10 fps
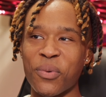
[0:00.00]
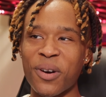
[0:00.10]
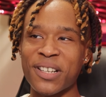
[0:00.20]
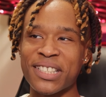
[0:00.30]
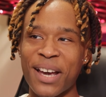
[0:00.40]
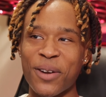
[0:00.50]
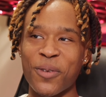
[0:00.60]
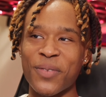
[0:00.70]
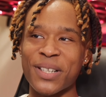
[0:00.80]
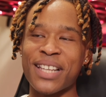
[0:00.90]
worse at
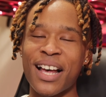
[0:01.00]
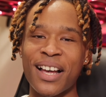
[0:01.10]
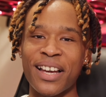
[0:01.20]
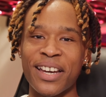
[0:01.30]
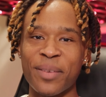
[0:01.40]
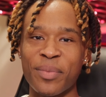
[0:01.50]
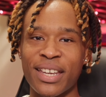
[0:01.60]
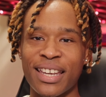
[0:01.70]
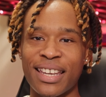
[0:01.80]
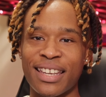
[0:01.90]
over time
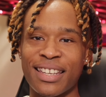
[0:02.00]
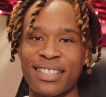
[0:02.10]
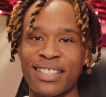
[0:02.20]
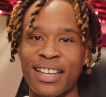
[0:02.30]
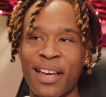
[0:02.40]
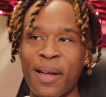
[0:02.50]
is